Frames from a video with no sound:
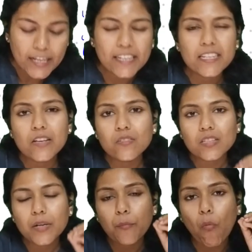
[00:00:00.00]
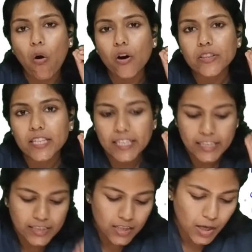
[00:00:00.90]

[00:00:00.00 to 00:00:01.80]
it gives a moth-eaten